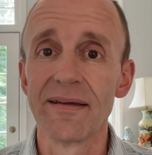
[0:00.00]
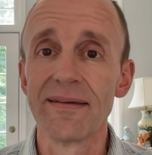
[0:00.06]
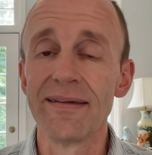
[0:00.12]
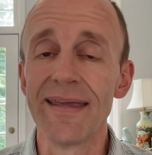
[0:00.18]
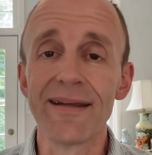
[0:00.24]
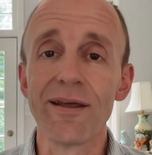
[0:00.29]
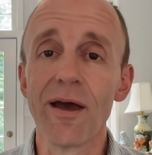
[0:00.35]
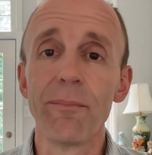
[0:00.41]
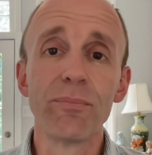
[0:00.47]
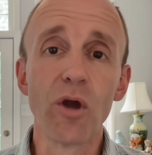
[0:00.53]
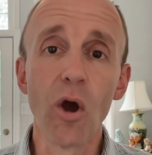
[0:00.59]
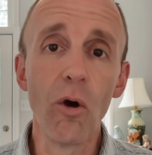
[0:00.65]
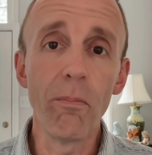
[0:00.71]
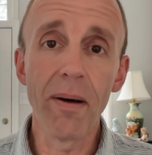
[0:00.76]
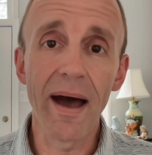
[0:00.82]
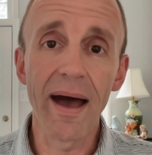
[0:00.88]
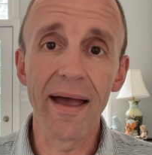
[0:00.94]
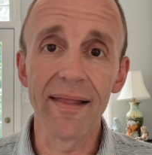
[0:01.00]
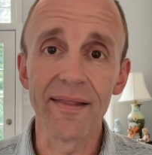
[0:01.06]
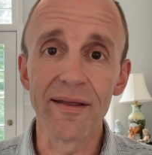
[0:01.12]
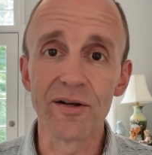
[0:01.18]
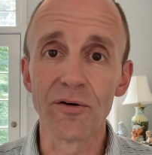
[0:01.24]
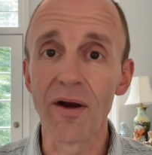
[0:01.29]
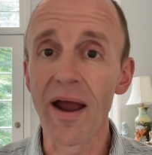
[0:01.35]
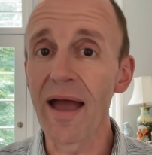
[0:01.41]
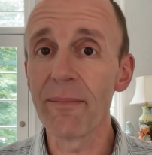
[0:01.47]
GitHub Copilot
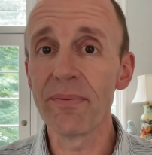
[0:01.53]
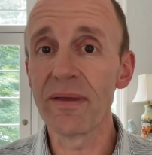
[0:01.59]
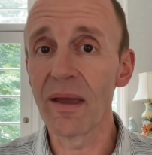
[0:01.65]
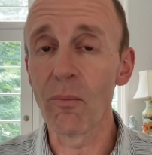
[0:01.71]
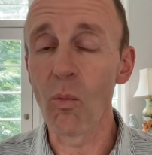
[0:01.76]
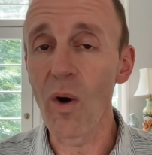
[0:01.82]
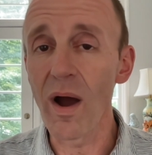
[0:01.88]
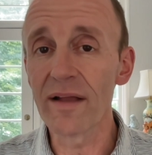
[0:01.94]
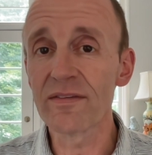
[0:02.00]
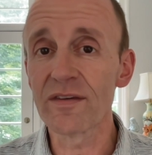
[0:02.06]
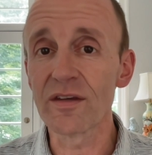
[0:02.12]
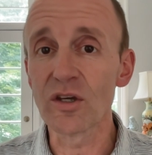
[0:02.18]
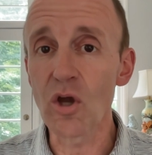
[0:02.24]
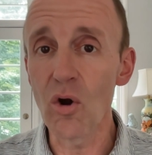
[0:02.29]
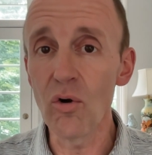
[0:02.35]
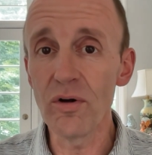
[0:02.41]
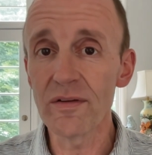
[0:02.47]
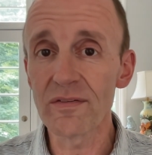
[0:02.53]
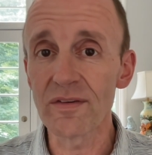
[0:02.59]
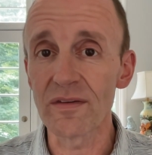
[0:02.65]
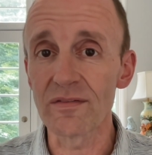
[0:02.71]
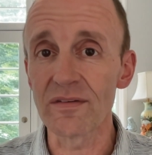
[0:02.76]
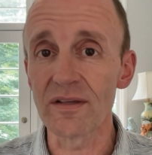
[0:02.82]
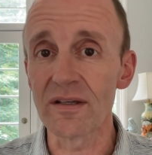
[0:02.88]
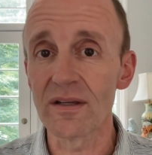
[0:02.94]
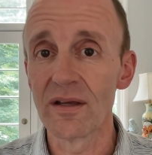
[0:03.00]
or IBM Watson Code
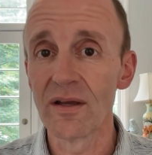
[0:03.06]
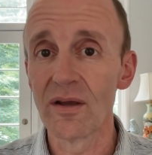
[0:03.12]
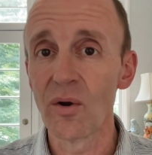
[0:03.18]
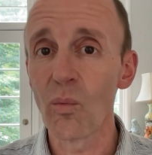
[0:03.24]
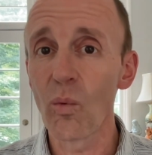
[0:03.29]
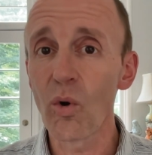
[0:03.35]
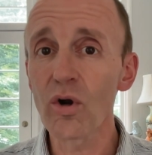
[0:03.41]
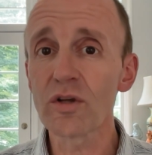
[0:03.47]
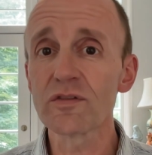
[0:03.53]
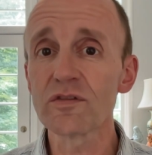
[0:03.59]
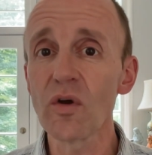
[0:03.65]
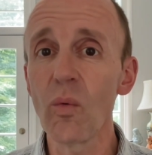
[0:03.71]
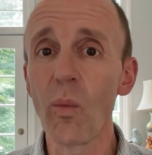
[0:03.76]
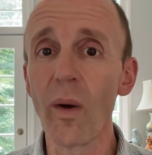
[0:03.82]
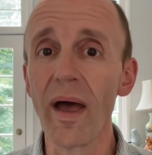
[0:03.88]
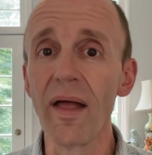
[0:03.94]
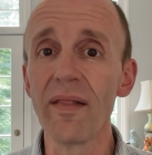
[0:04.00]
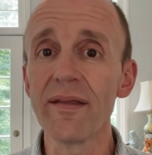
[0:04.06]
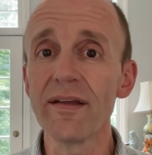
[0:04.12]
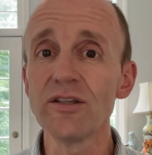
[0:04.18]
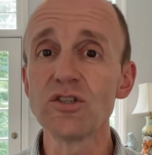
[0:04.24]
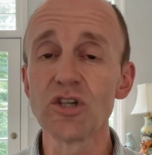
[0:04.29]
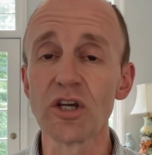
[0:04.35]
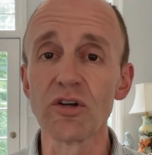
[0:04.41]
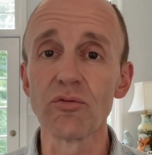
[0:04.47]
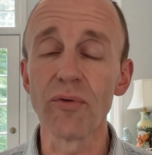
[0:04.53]
Assistant work so well in
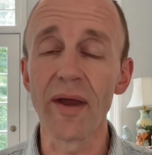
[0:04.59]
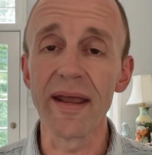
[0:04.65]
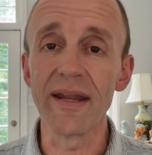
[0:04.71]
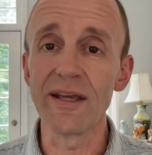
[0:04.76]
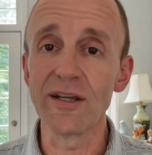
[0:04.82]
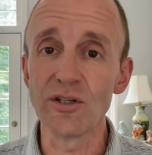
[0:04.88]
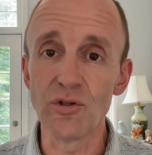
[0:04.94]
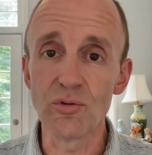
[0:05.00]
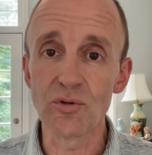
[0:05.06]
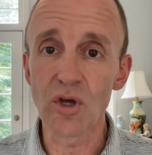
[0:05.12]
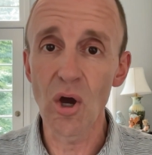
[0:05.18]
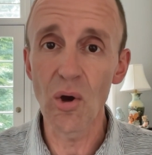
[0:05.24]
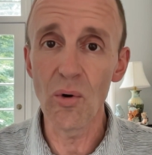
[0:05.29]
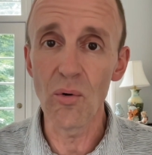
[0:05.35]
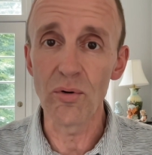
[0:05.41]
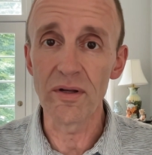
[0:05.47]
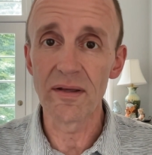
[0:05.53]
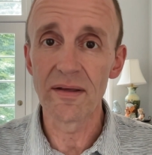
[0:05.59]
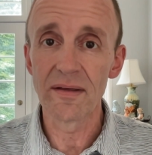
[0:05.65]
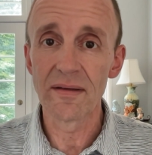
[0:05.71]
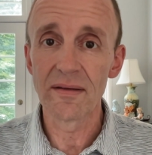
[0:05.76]
generating new code.